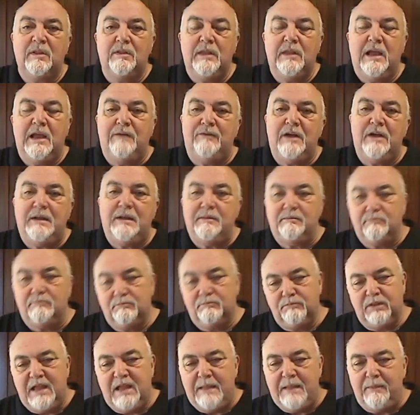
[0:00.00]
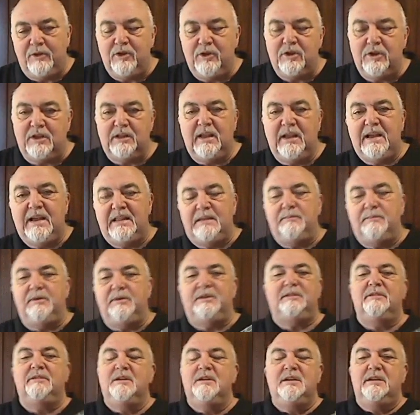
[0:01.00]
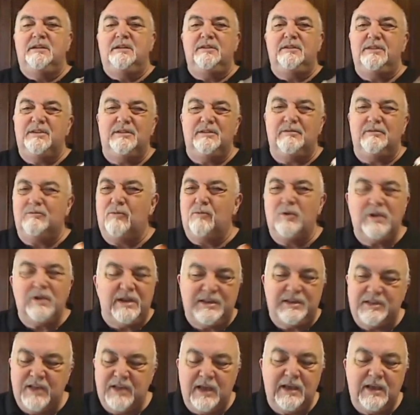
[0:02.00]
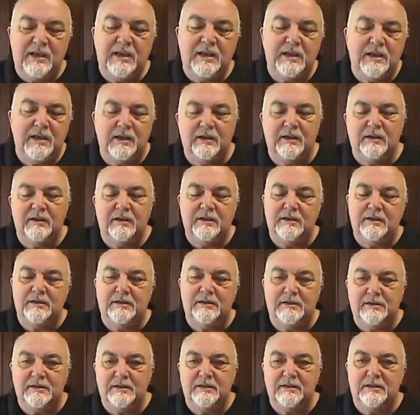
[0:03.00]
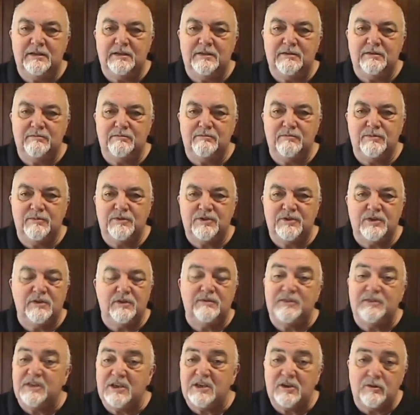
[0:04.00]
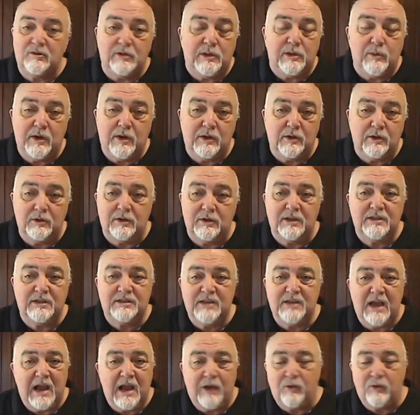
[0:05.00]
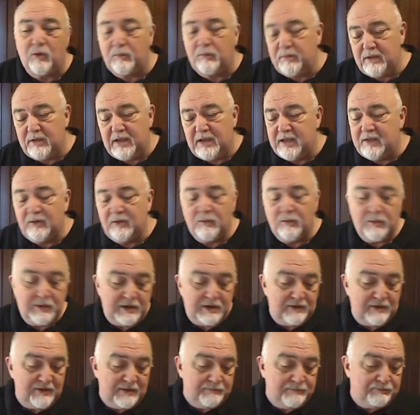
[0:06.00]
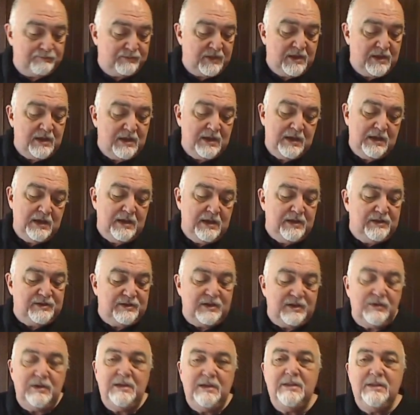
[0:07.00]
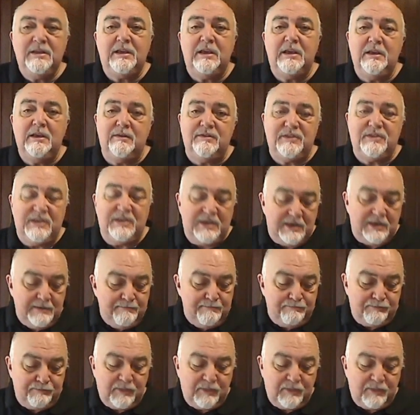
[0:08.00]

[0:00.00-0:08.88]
Now, if I play my ukulele, but what I say here serves equally well on guitar or piano or whatever. So in the key of C,